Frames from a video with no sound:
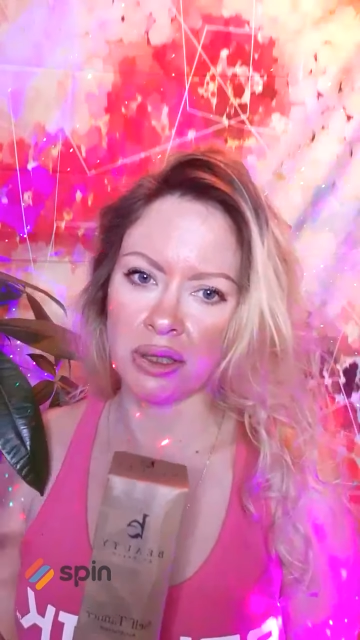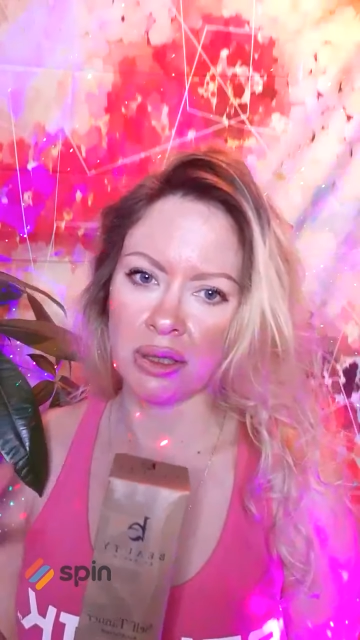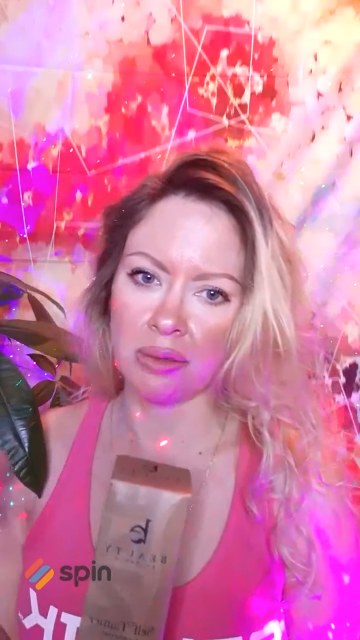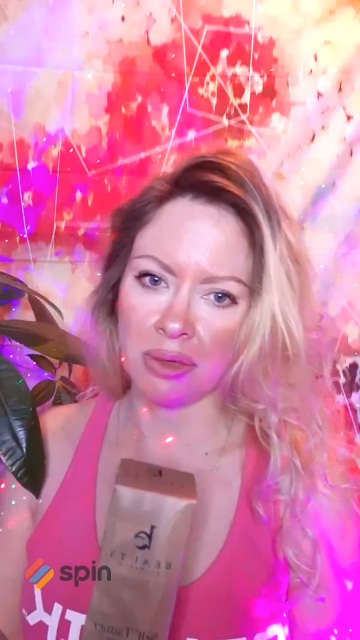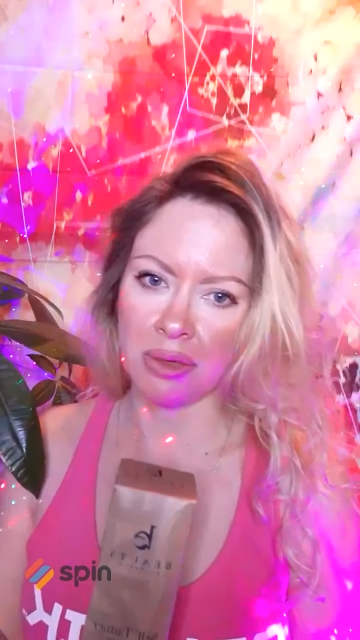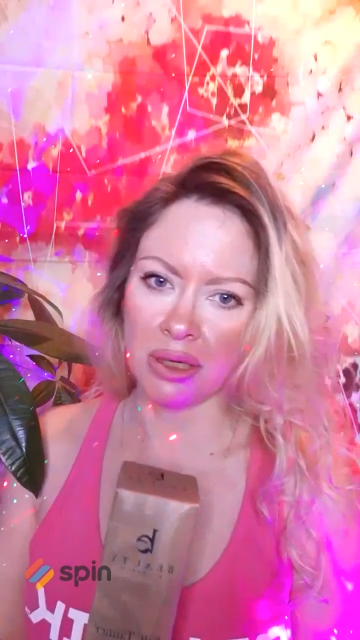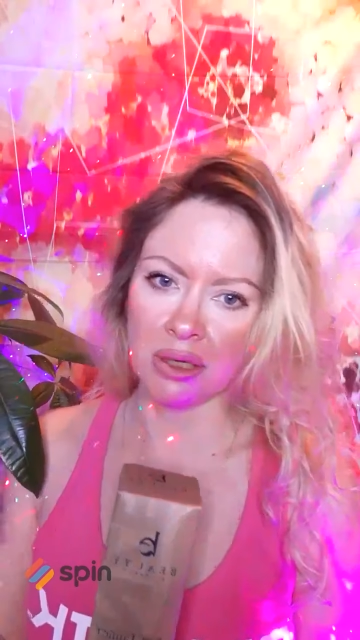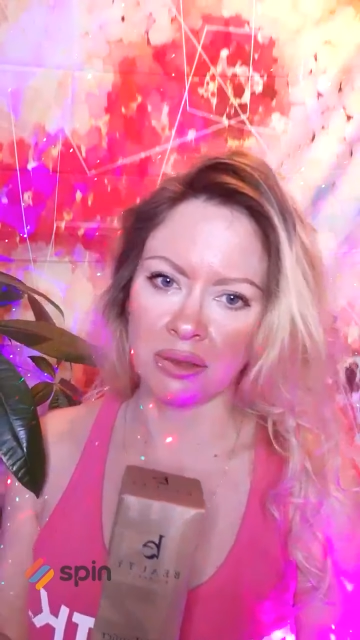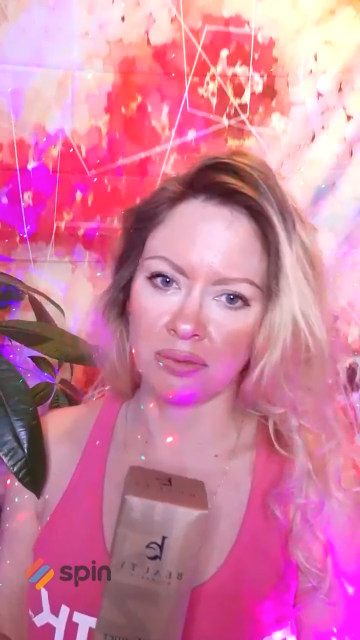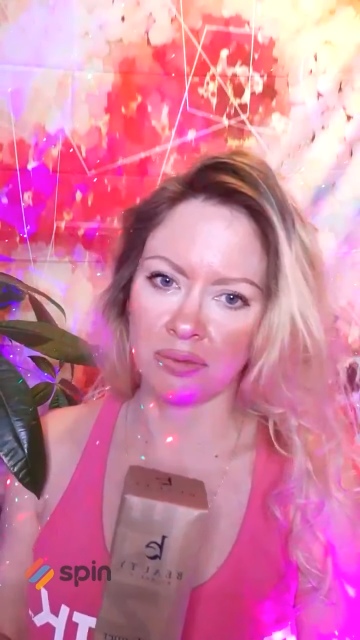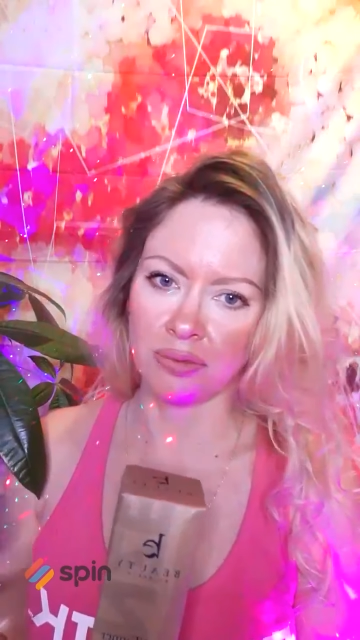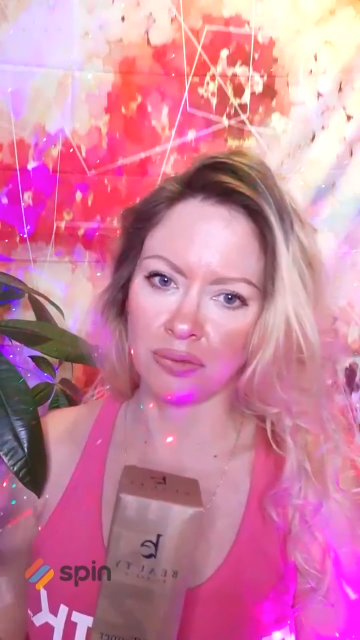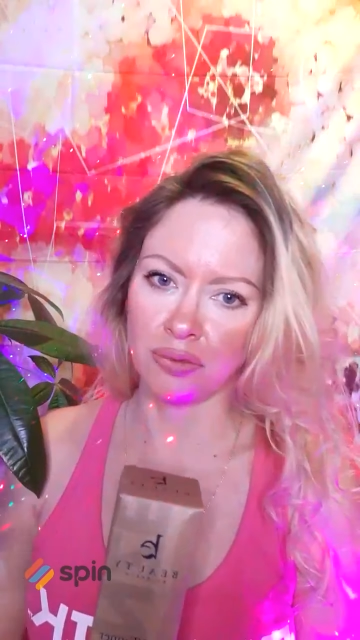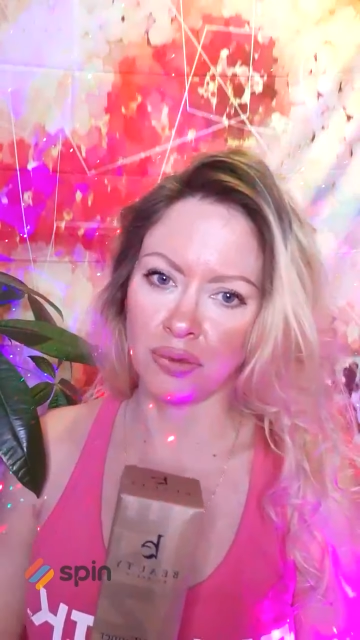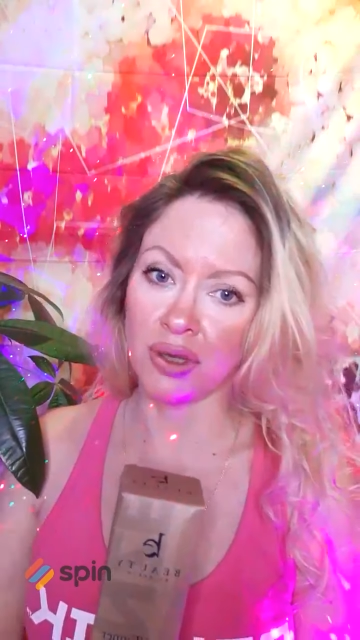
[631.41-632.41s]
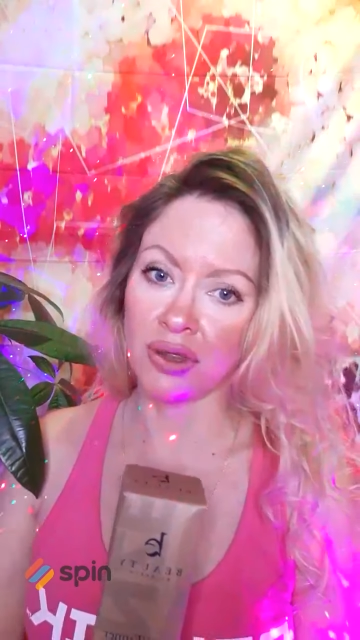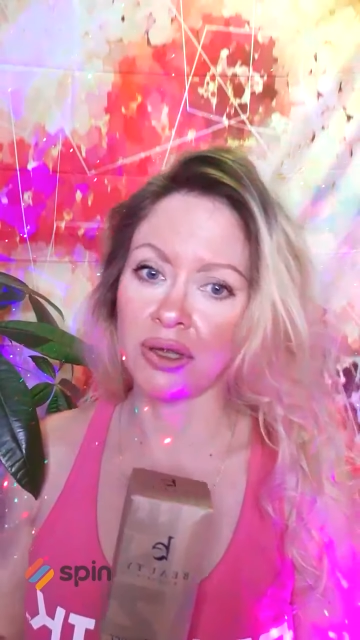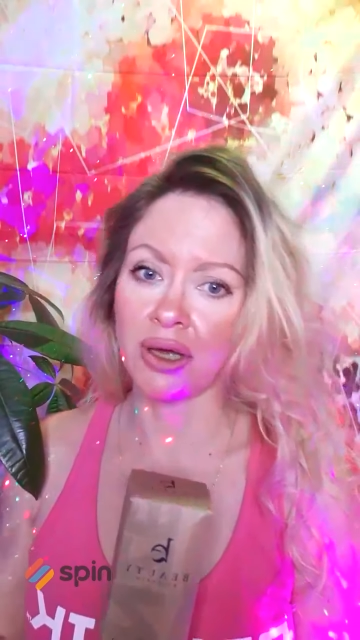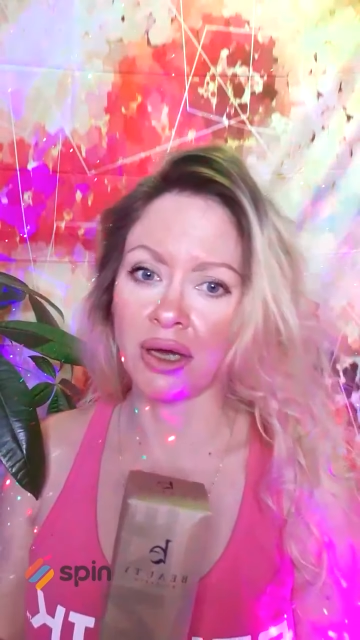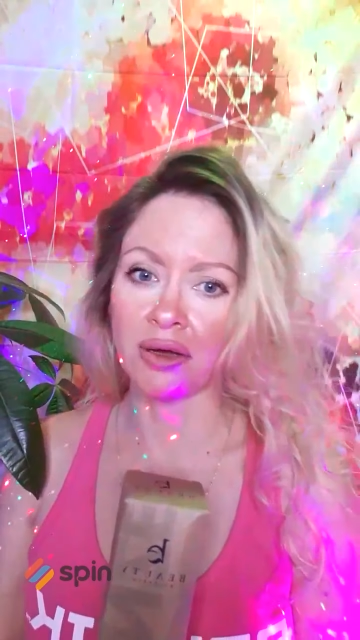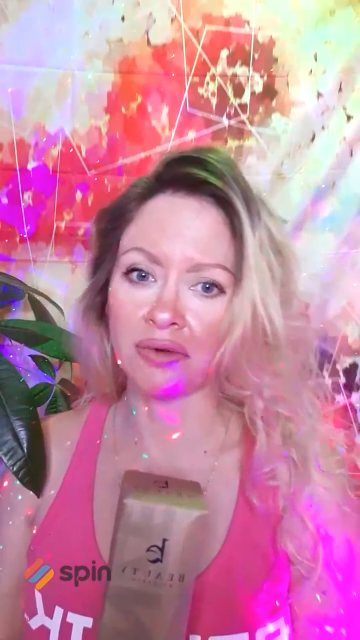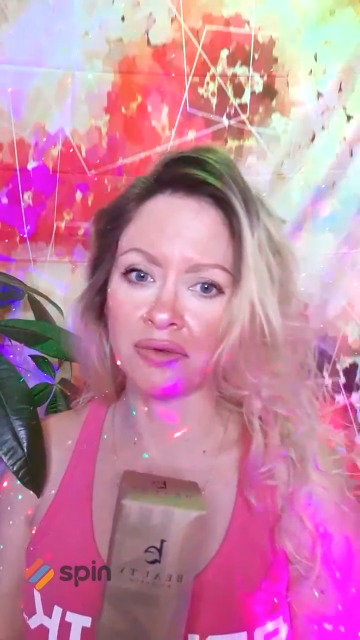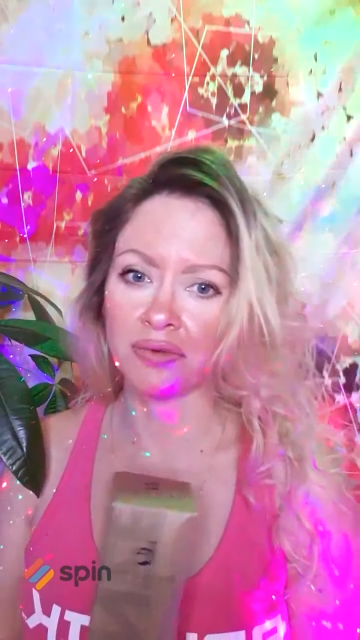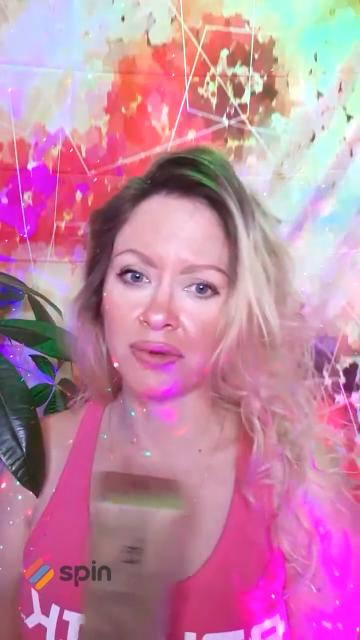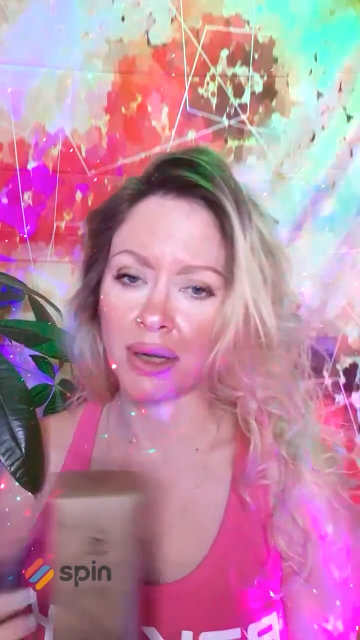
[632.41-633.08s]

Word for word: they made with love,